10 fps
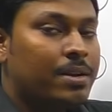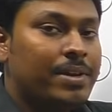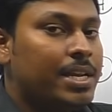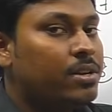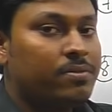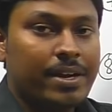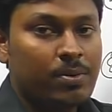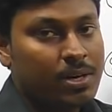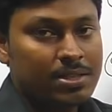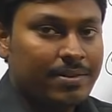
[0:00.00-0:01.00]
we need to find
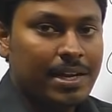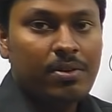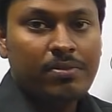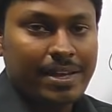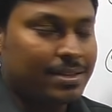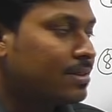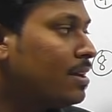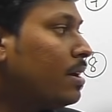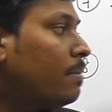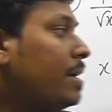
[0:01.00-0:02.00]
what is the value of x.
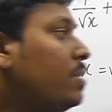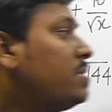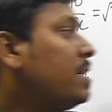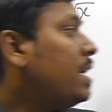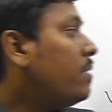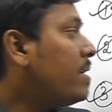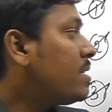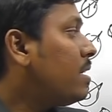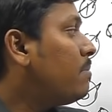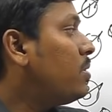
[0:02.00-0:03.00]
By using
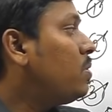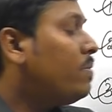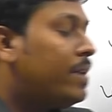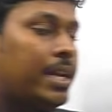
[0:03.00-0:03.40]
equation number 2, we